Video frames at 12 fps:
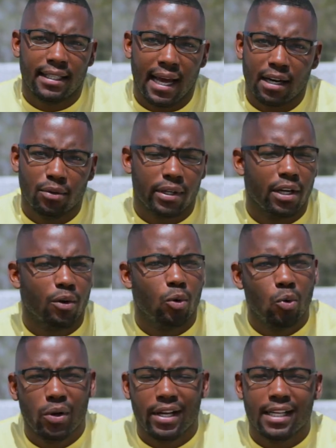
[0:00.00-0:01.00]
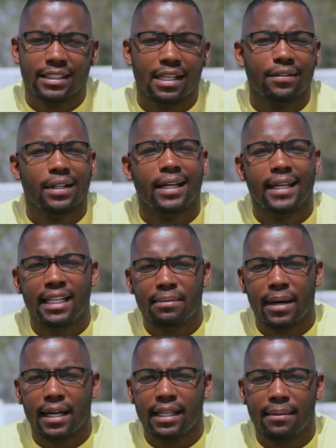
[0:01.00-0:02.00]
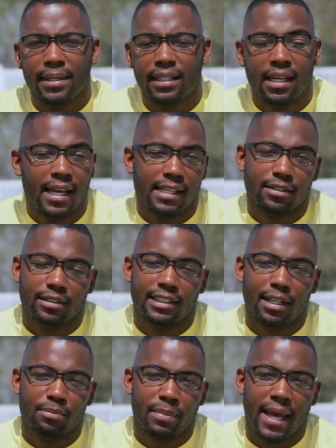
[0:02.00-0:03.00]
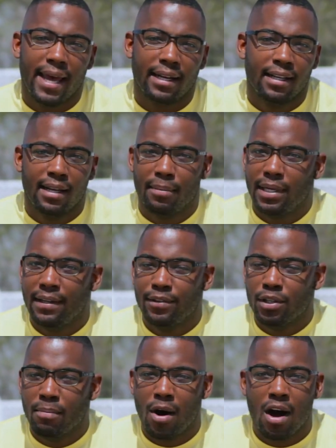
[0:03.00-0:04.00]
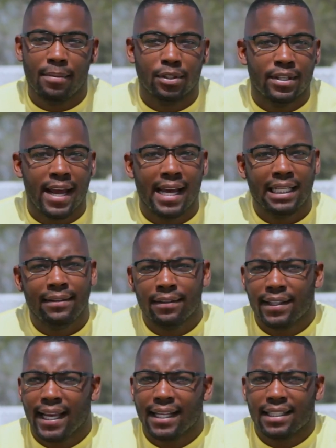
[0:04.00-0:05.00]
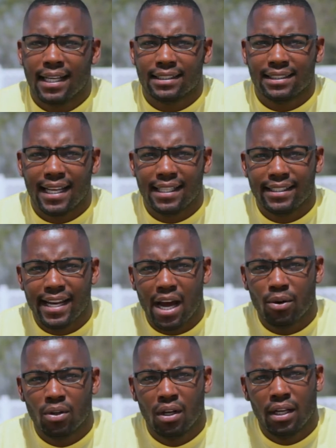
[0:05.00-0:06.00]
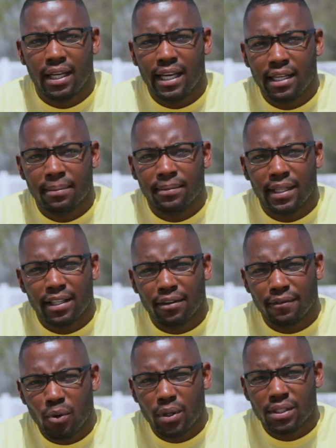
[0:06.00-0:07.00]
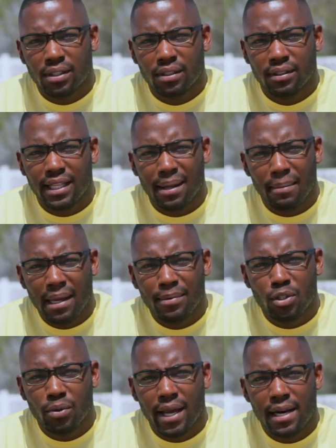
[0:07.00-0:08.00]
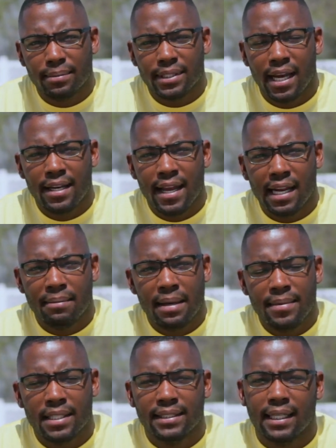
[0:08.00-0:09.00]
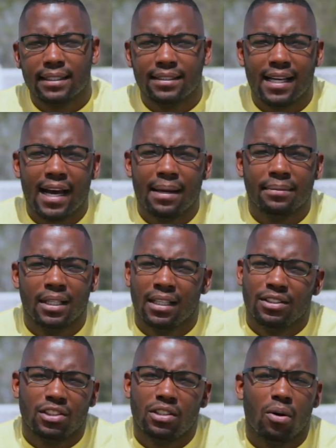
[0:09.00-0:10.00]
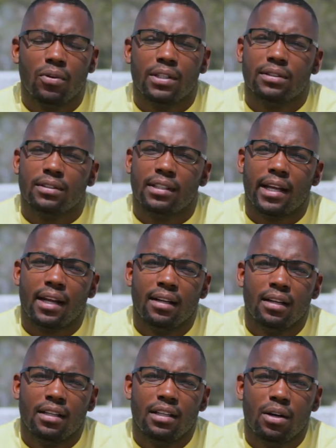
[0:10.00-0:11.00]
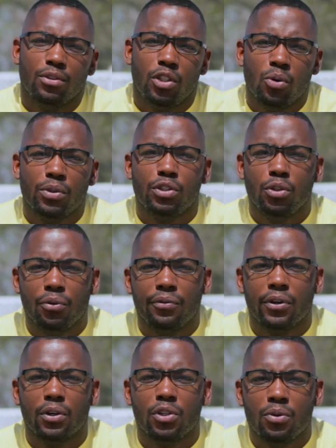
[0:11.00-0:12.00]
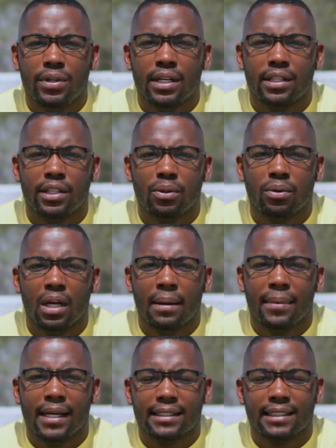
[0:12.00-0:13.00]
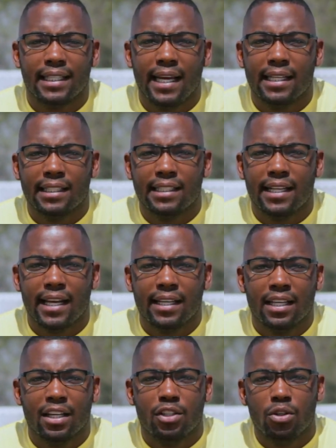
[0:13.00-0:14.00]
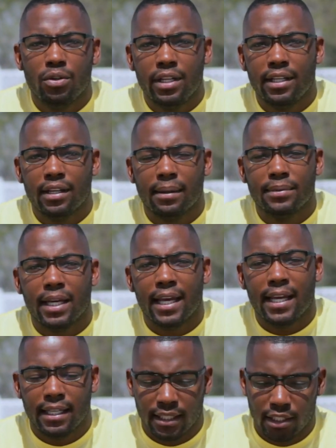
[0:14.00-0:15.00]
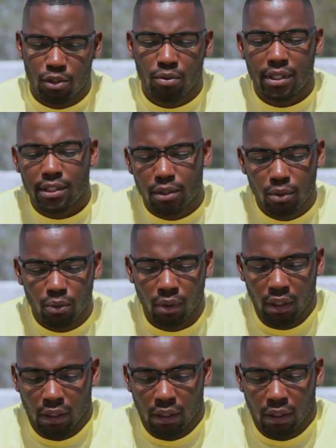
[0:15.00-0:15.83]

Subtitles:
I don't care who it is, never let anybody, I mean, it's going to sound bad, but even your mom, your dad, even if they got that slight doubt in them, in their voice, that maybe you can't obtain that and maybe it's not the time, just don't listen to that. You know, do what you feel you need to do, because at the end of the day, you need to obtain, you need to